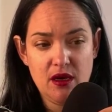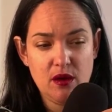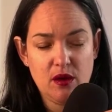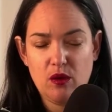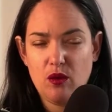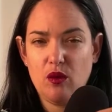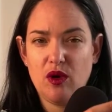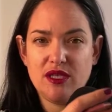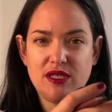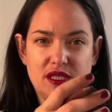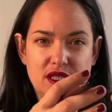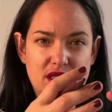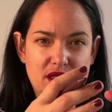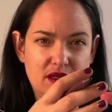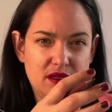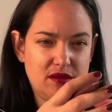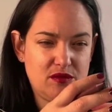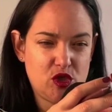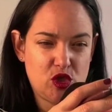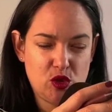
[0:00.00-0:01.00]
What's
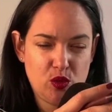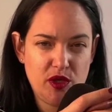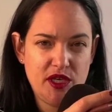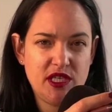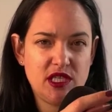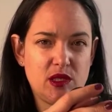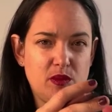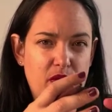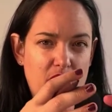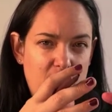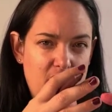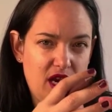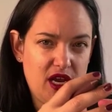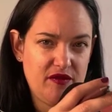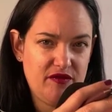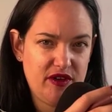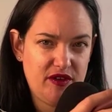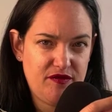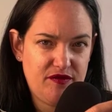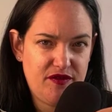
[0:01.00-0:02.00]
the sweet spot of
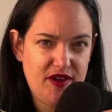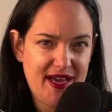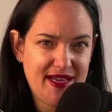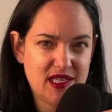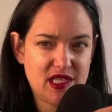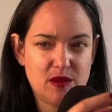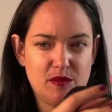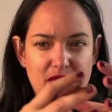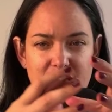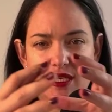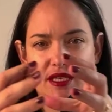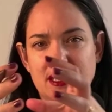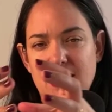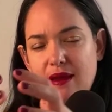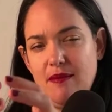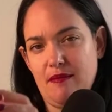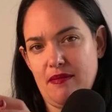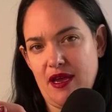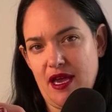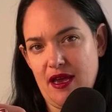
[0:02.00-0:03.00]
investment
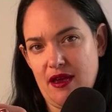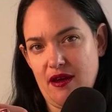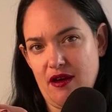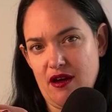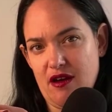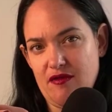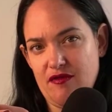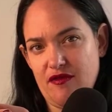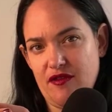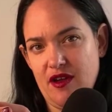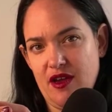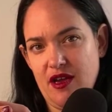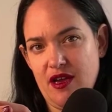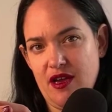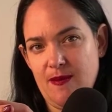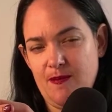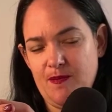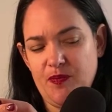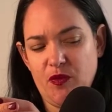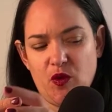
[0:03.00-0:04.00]
and payoff,
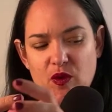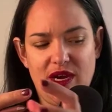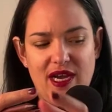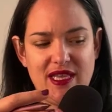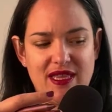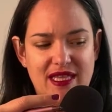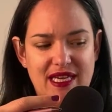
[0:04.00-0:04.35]
right?